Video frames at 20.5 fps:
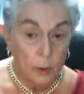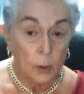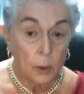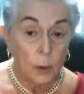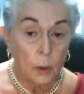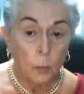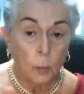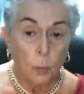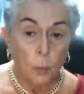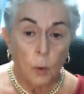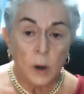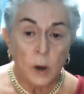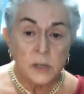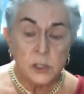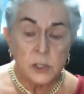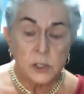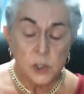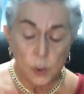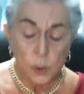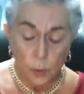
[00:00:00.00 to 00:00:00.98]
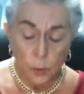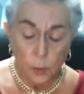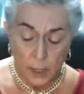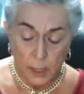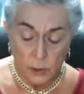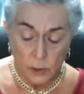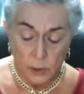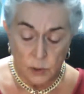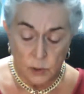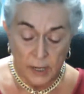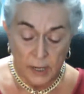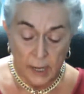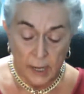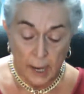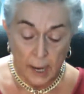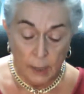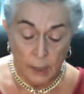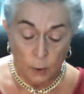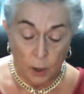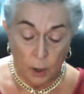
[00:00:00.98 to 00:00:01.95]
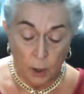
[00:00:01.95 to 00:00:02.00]
What is your country,
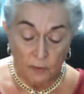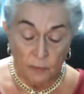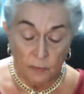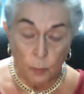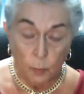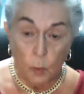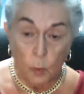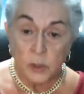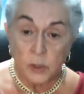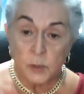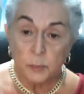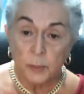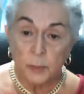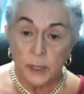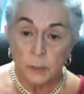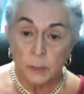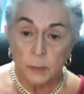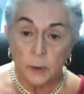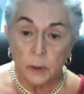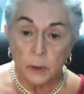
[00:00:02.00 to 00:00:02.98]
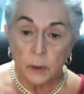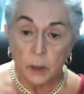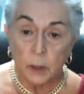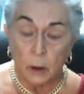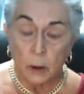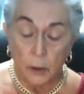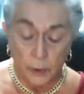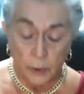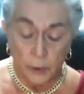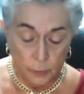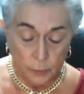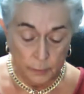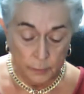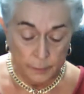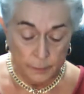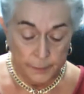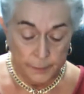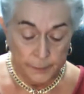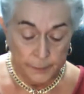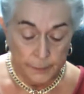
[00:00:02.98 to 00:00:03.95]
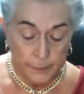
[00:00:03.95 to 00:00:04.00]
and of what people are you?"
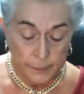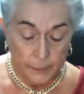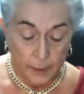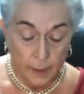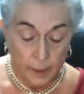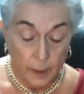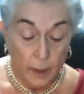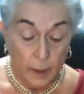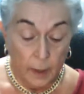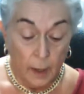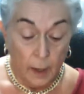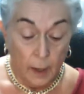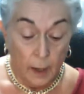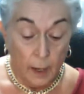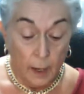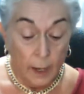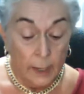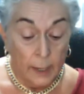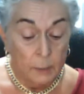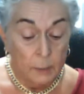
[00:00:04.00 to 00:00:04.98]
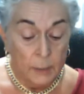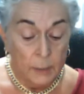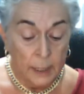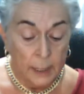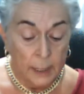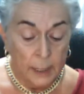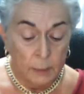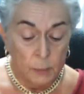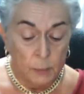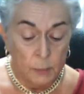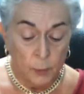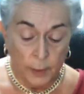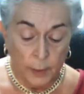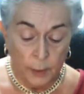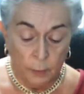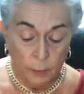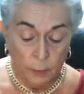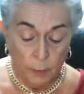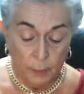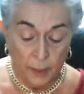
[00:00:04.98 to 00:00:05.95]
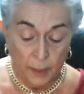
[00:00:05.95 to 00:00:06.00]
"I am a Hebrew," he
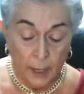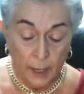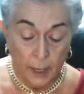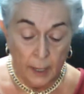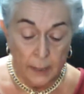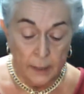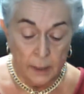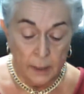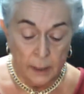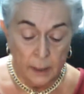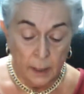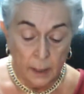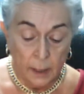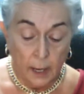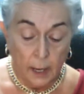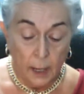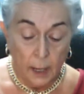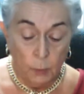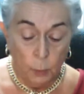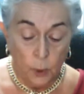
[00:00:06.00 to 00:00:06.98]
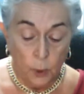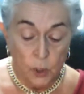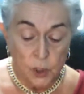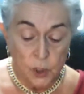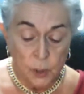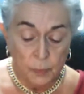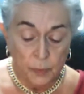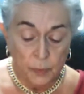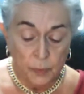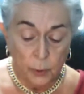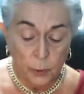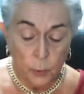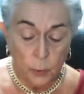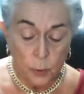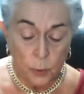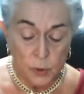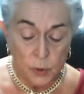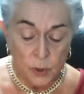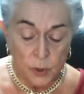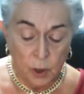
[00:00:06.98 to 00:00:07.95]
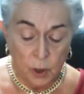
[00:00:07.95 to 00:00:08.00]
replied. "I worship the
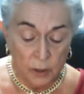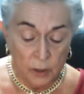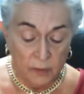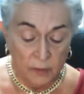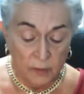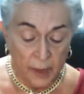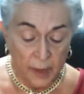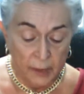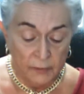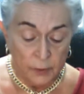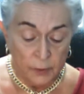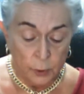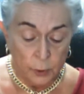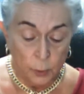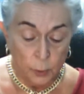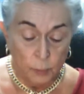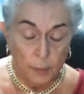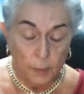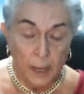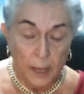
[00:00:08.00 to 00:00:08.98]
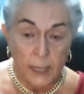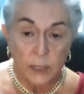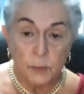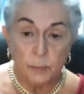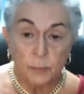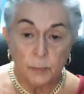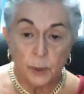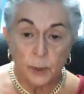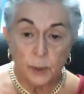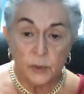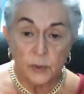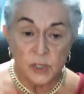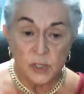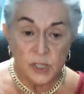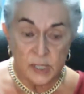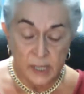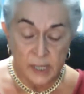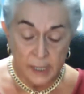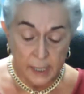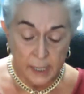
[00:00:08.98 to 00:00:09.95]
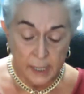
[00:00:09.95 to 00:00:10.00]
Lord, the God of heaven, who made both
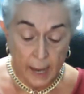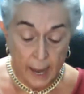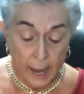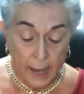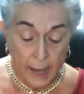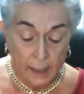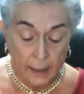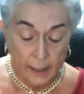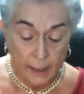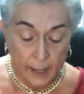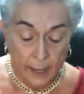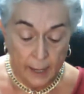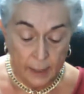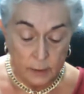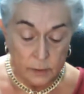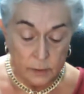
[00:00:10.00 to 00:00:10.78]
sea and land."